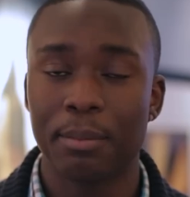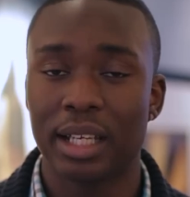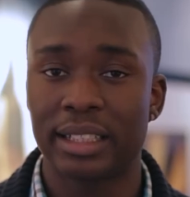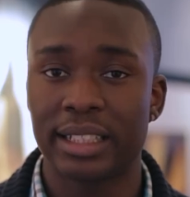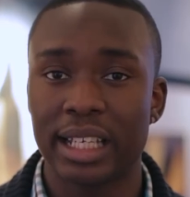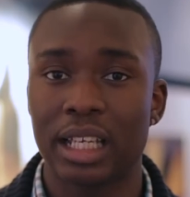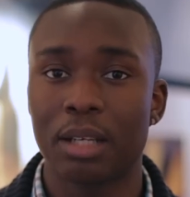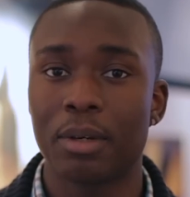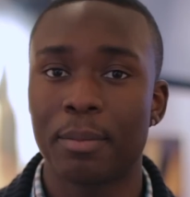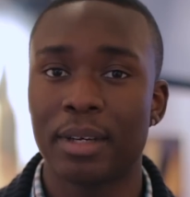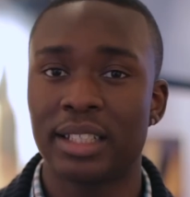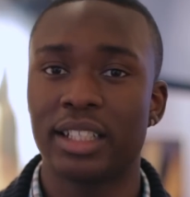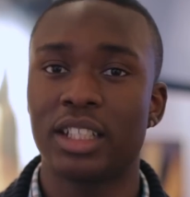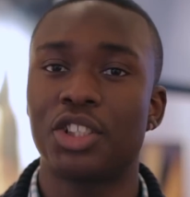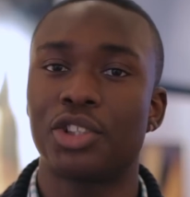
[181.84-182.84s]
me and take in my
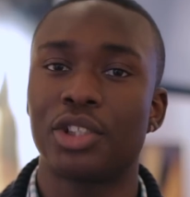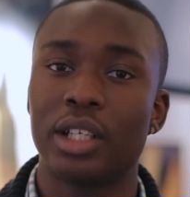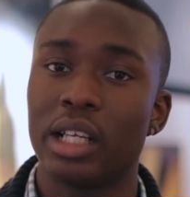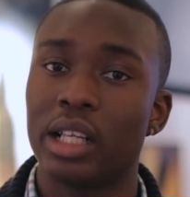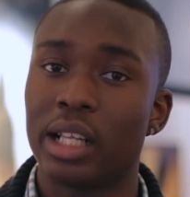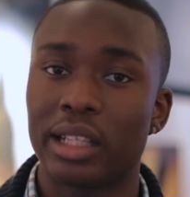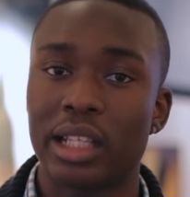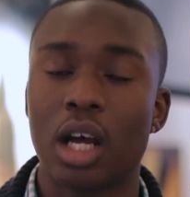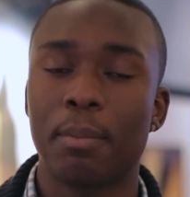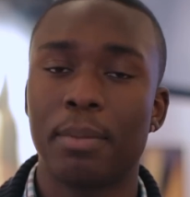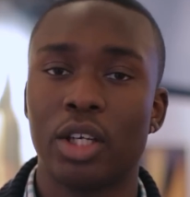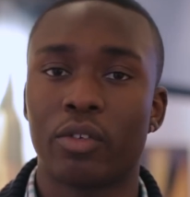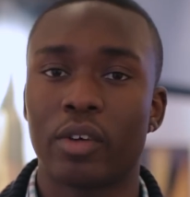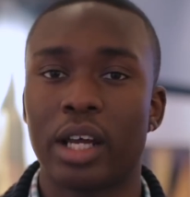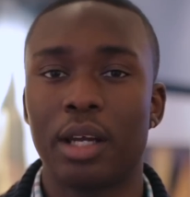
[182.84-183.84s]
message, that would
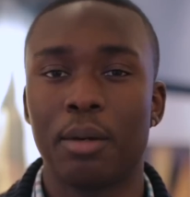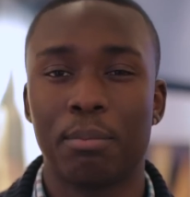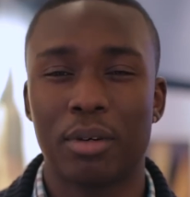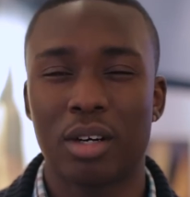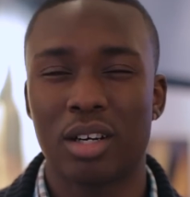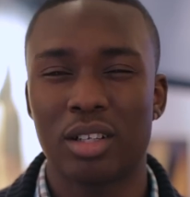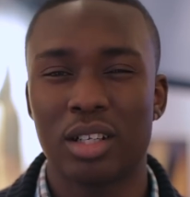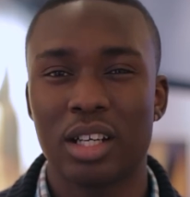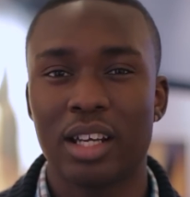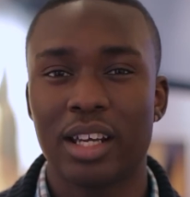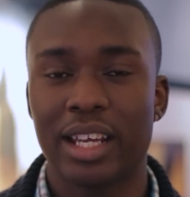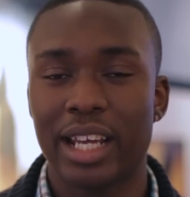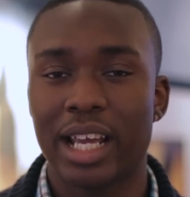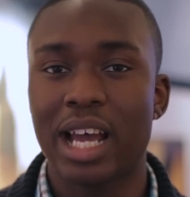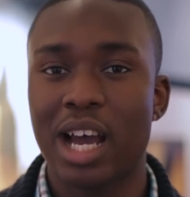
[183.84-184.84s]
be great. But
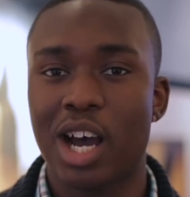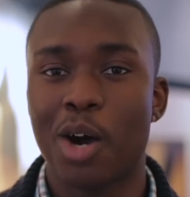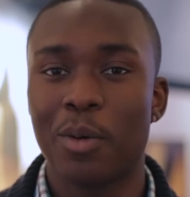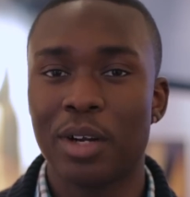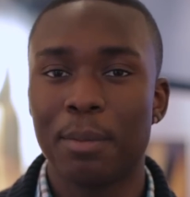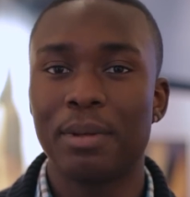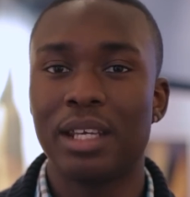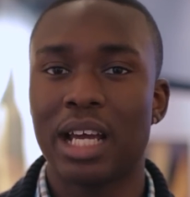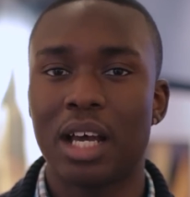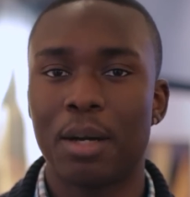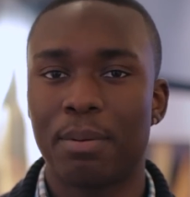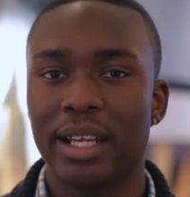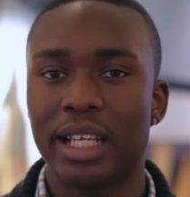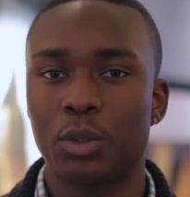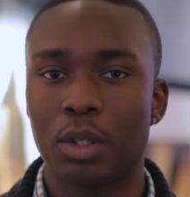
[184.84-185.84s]
I want to be at a
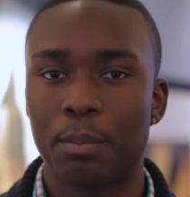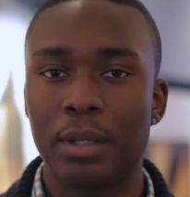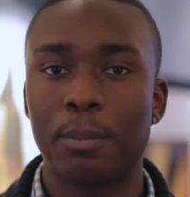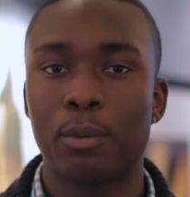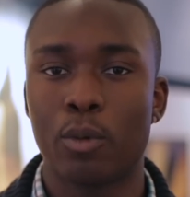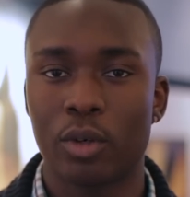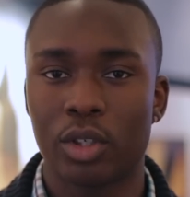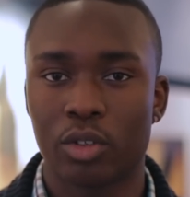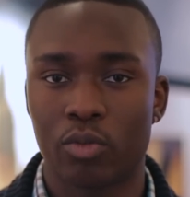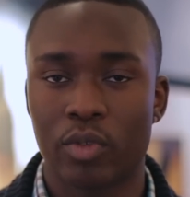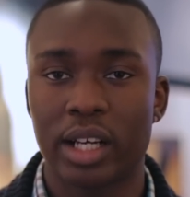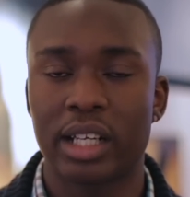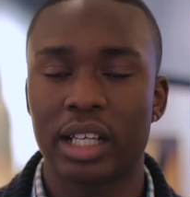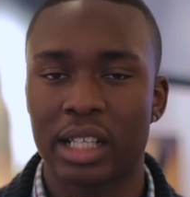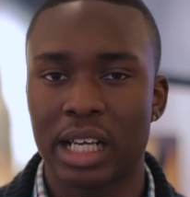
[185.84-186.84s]
place where people would
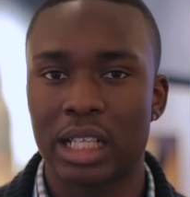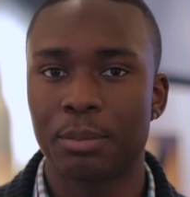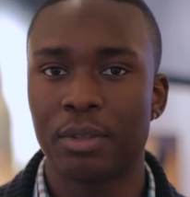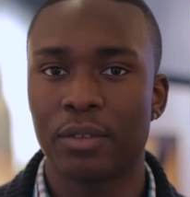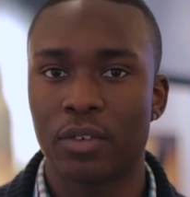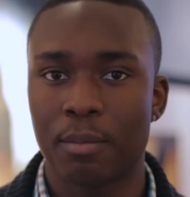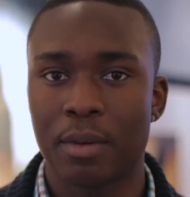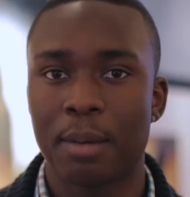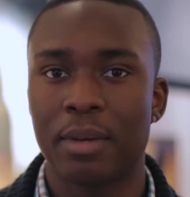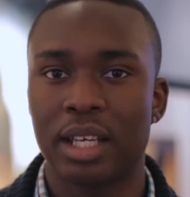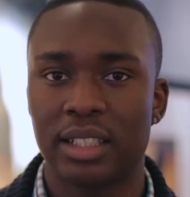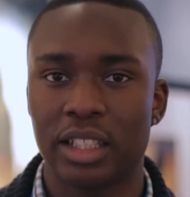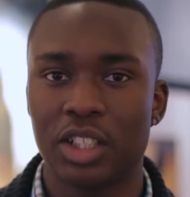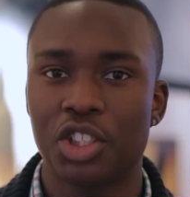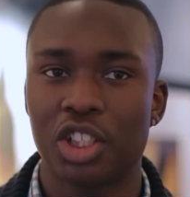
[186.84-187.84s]
recognize me for my
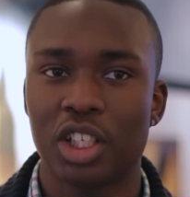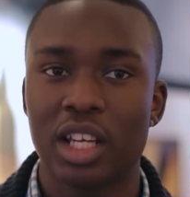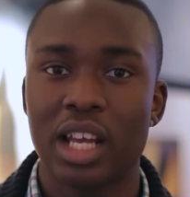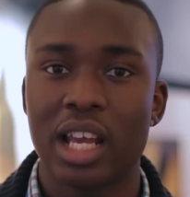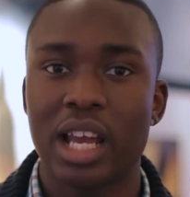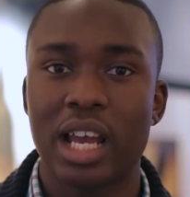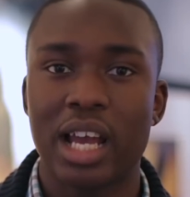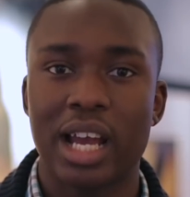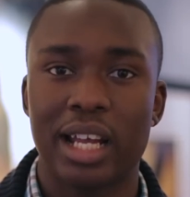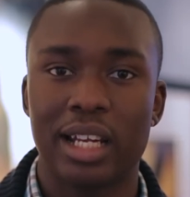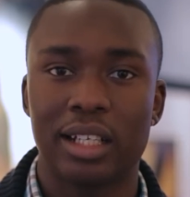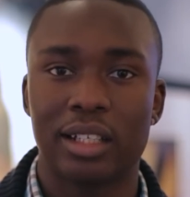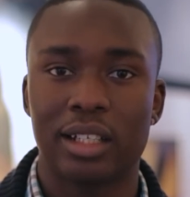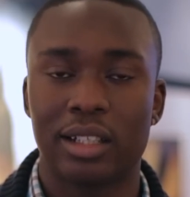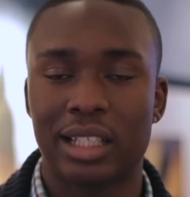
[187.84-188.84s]
message,
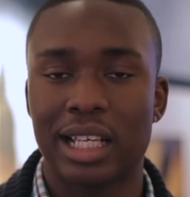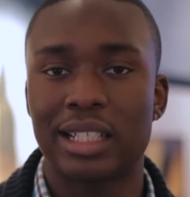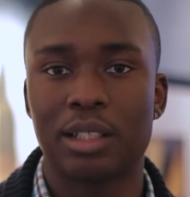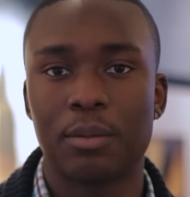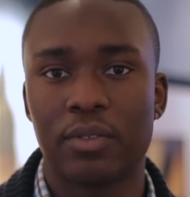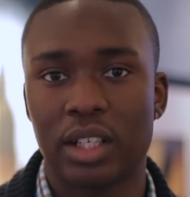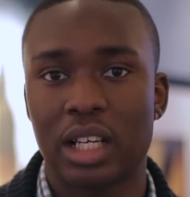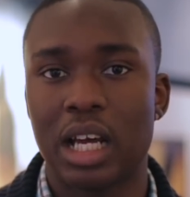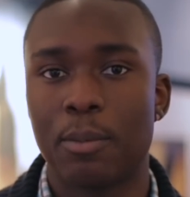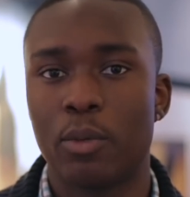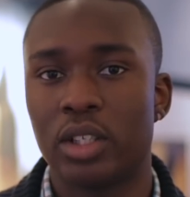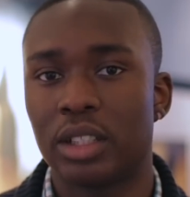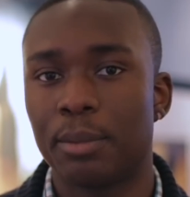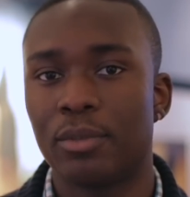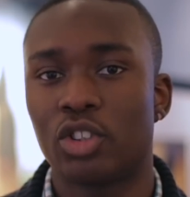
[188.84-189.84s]
and that's something that I'm
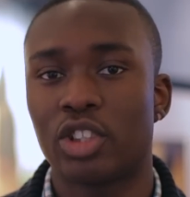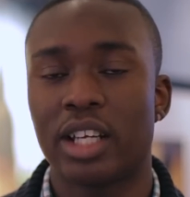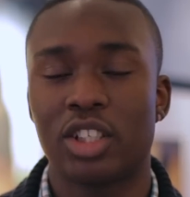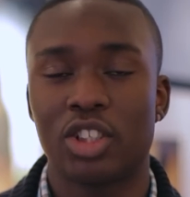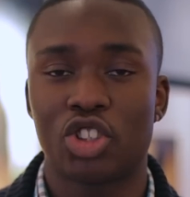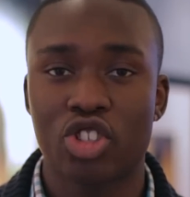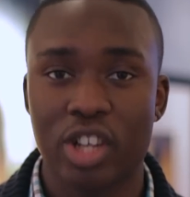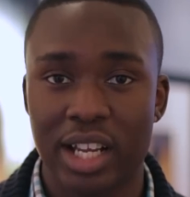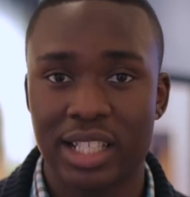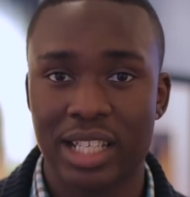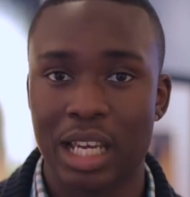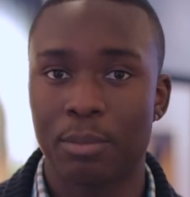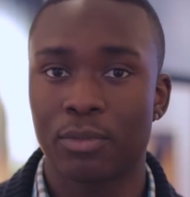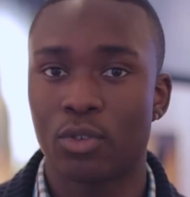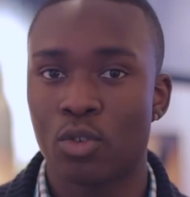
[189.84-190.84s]
always trying, trying
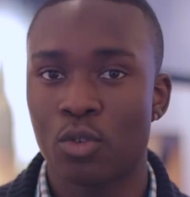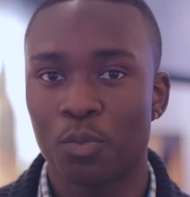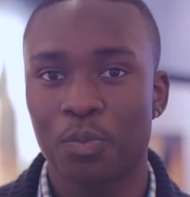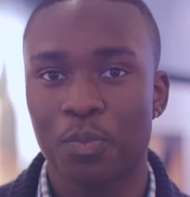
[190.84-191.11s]
to aim for.